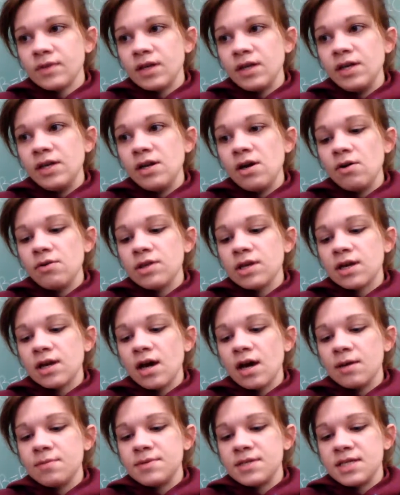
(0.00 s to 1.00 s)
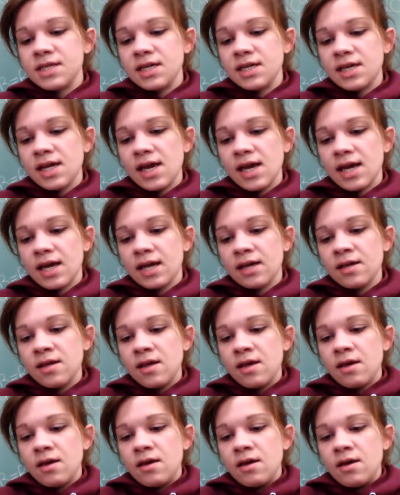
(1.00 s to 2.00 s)
the cub's DNA,
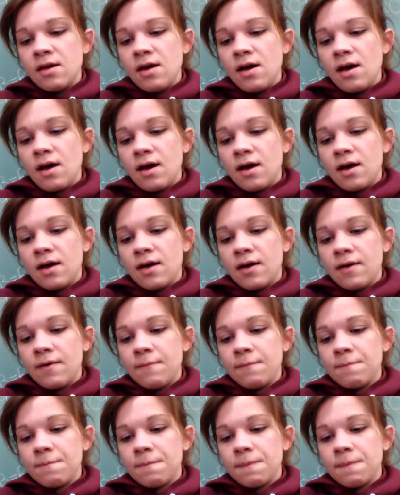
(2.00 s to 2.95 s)
the